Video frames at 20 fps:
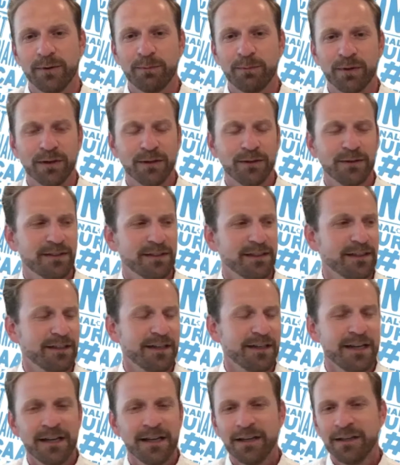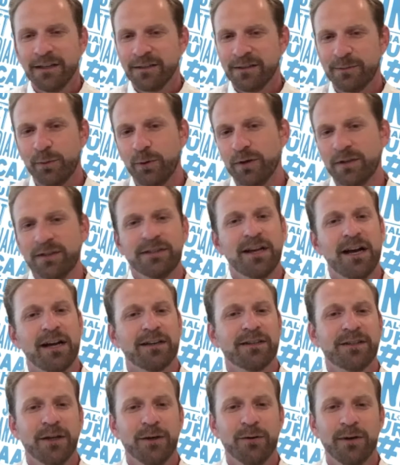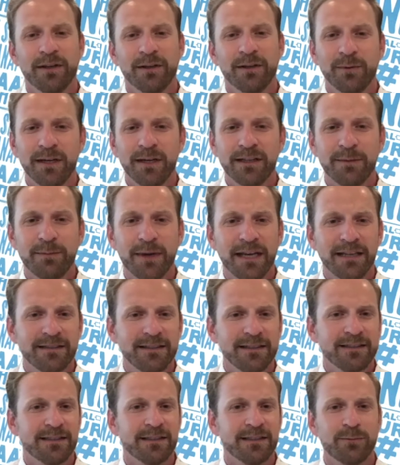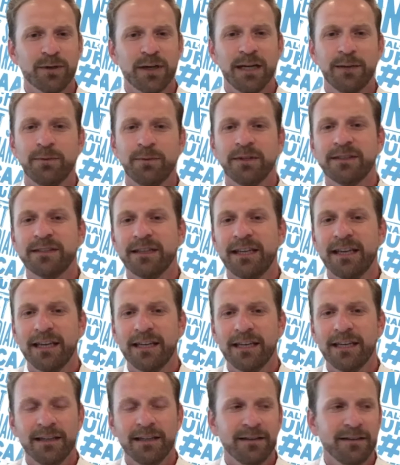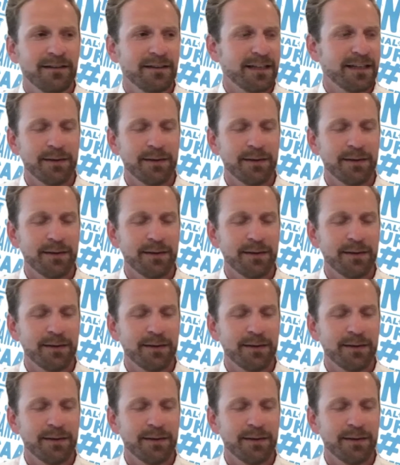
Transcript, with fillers: We produced a sports talk show on a weekly basis and we're able to get in